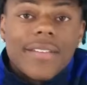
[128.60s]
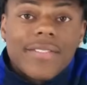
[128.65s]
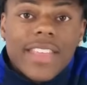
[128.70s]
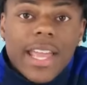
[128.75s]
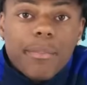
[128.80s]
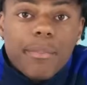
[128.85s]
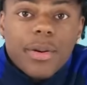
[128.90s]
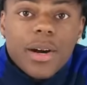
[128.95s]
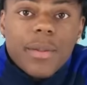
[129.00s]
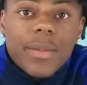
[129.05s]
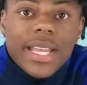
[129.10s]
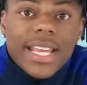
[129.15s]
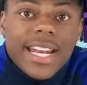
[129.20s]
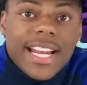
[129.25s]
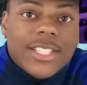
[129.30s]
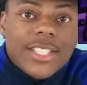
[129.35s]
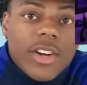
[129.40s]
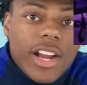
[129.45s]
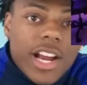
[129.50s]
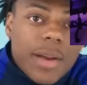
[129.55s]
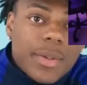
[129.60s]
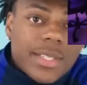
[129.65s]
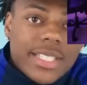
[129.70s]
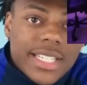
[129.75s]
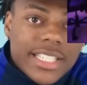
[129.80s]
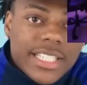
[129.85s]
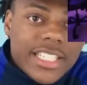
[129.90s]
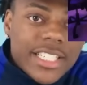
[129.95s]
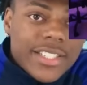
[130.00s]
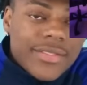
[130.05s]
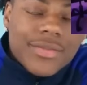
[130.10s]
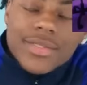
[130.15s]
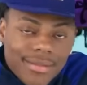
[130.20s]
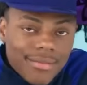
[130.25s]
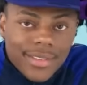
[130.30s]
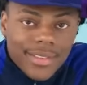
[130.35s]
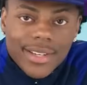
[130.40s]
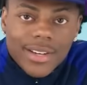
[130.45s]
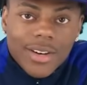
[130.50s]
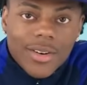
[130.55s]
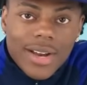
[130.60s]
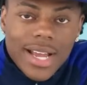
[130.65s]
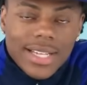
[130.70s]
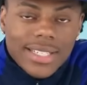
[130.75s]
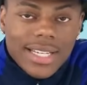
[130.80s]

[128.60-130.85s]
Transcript: If they put me in that striker position, you know,